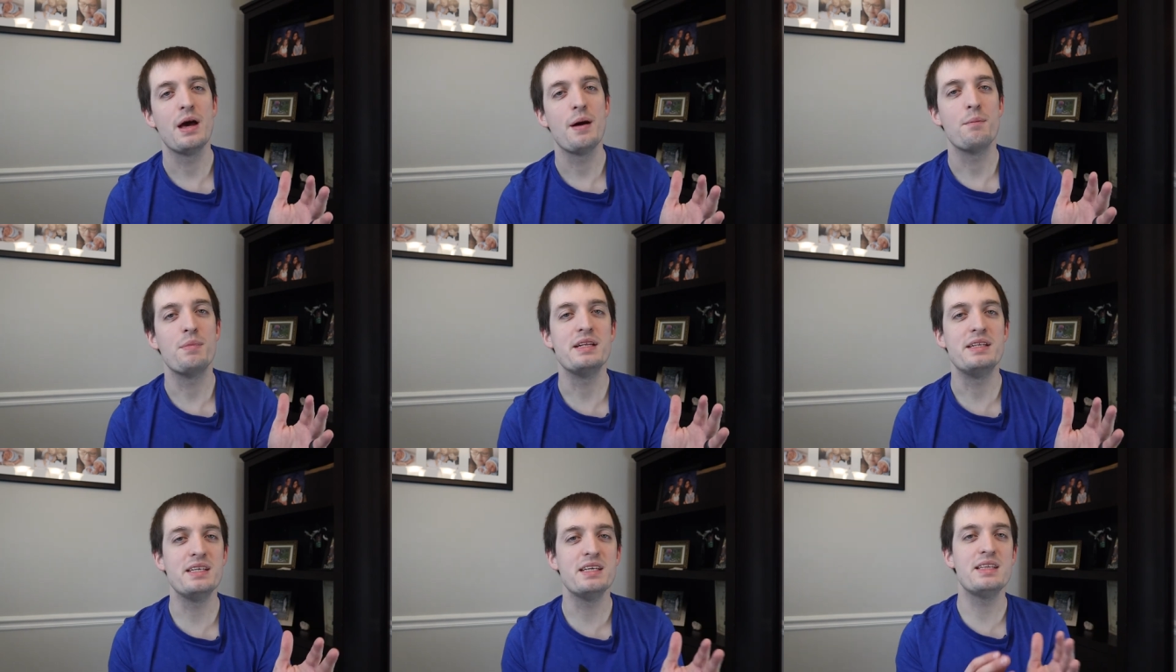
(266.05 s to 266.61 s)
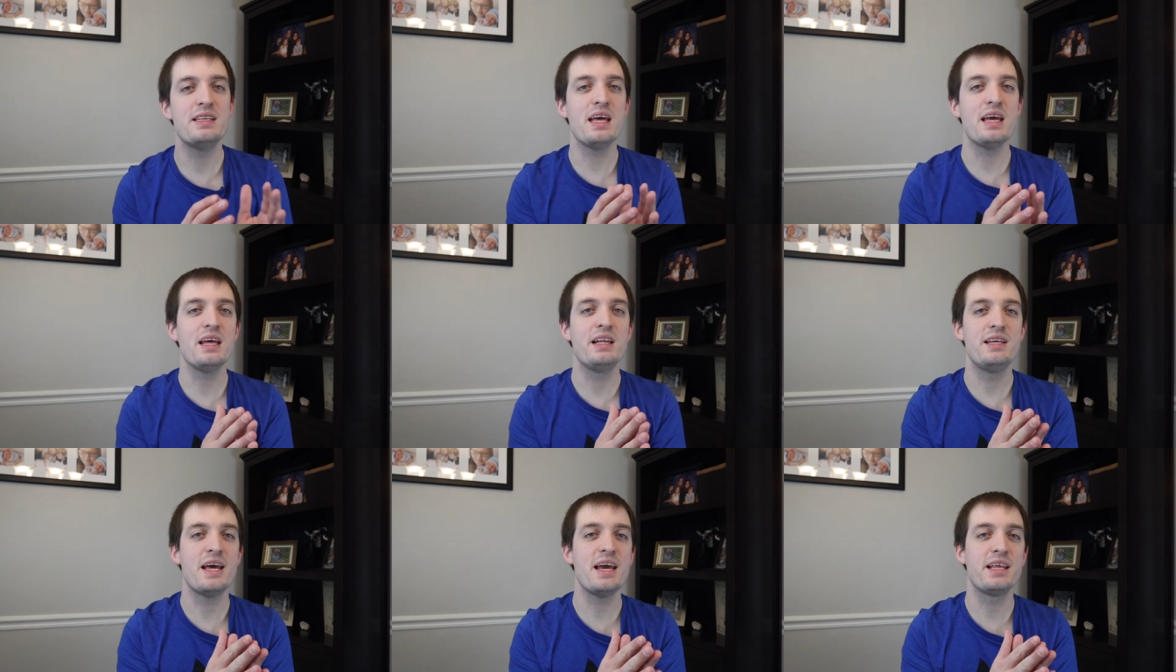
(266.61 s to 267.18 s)
but did they
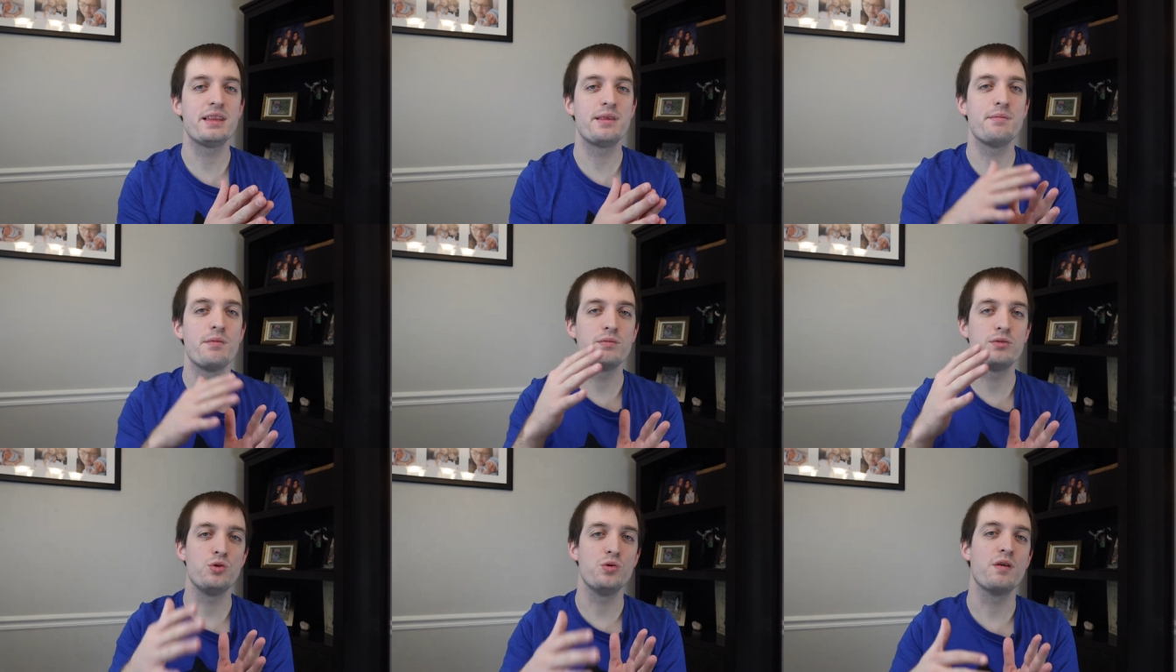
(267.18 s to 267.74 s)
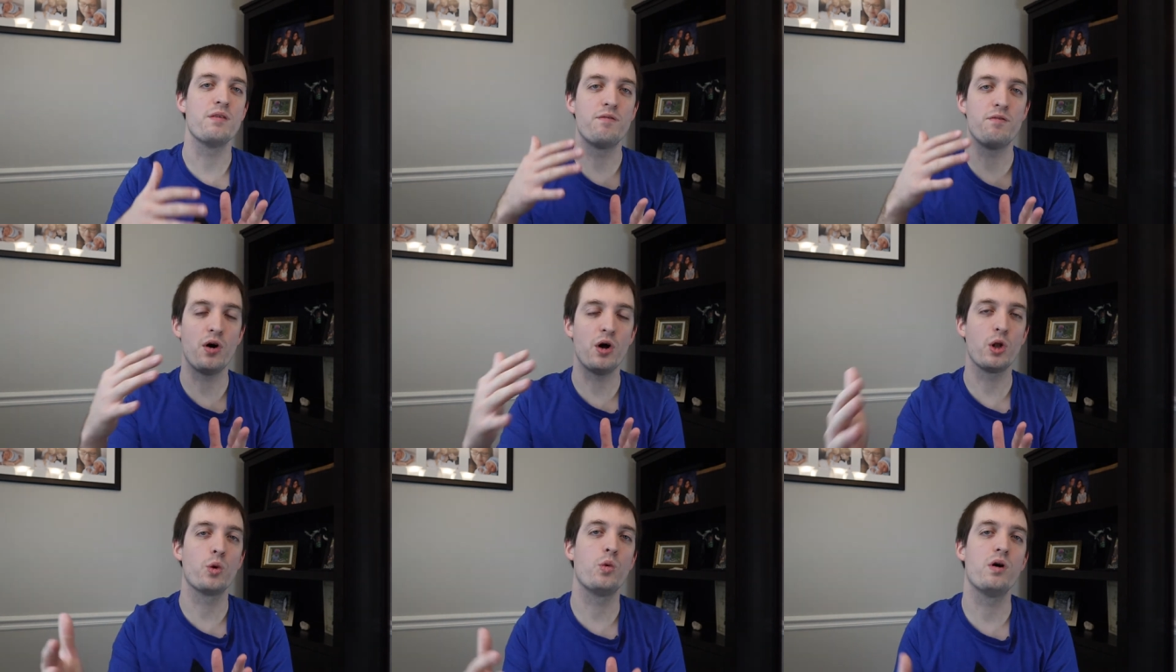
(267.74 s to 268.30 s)
take them to the
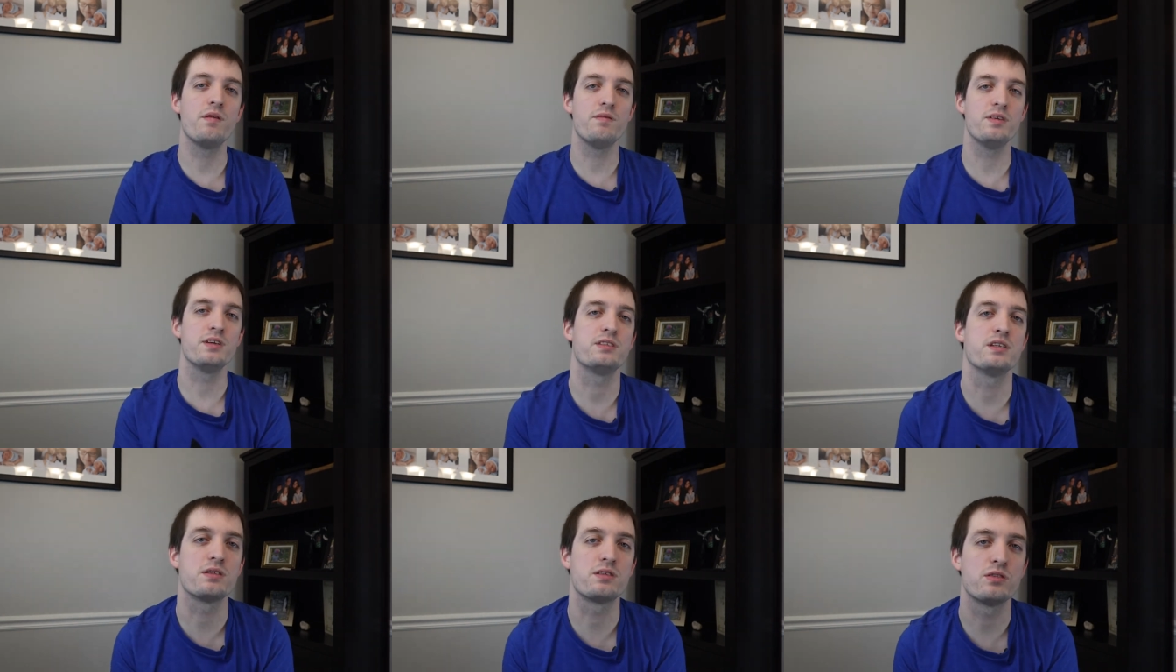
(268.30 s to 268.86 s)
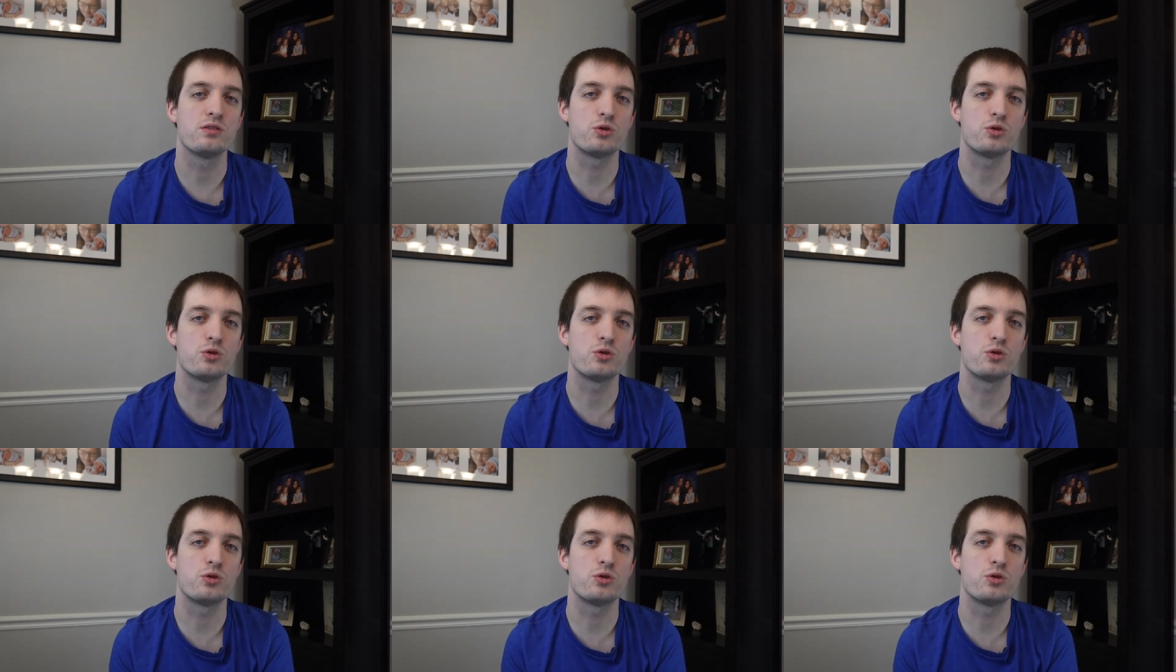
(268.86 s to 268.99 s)
follow-on visits?